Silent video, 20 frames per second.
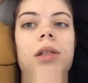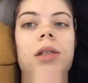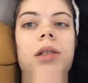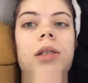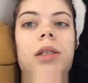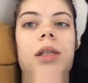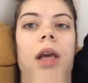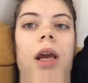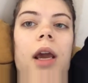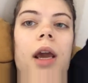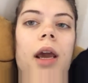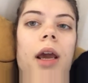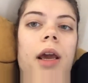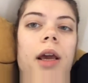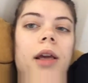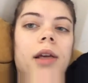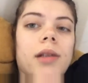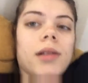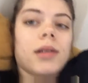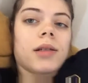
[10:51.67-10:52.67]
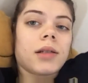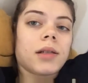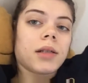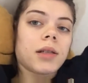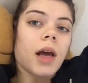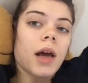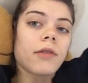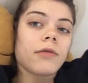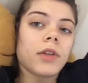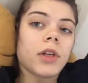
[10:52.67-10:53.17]
It's day
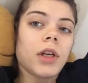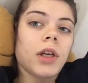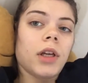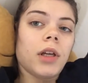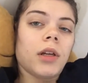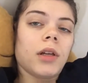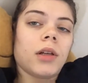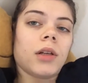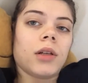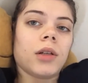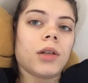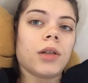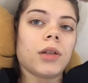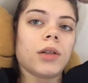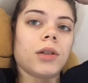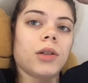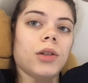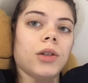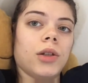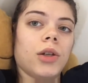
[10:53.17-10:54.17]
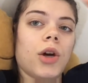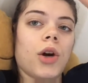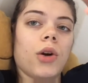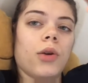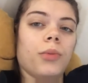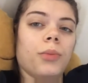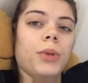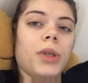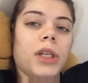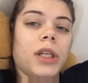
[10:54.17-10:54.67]
seven,
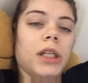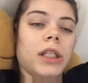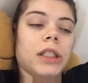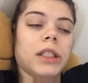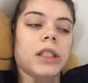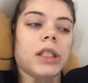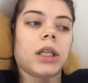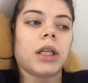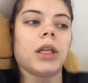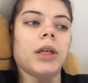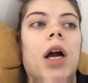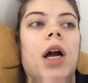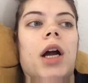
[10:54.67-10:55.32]
no meat.